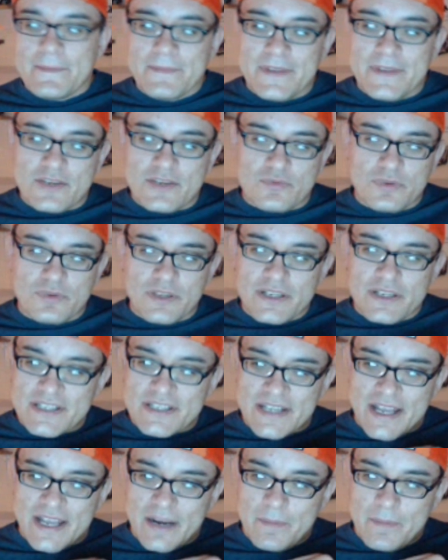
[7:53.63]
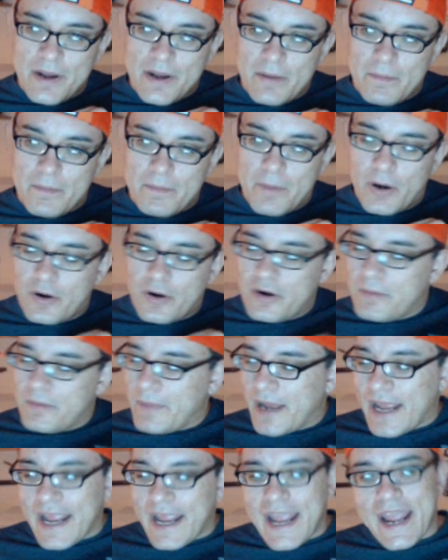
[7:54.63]
he's really just kind of been a burr in
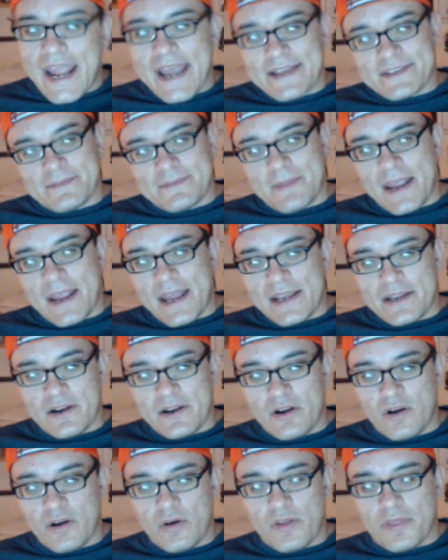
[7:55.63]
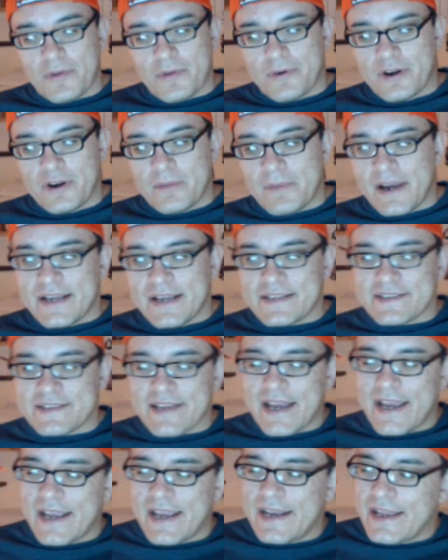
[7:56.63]
my ass, man, you know, a thorn in my
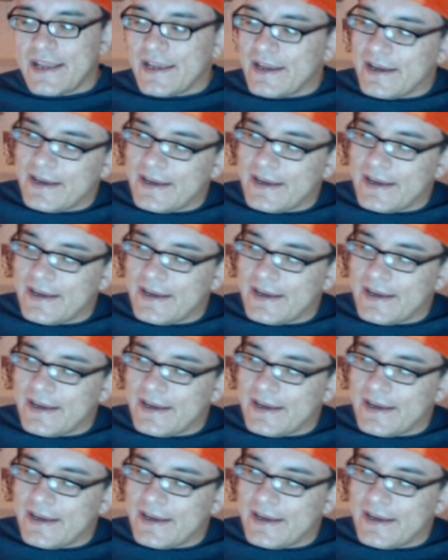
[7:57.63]
side.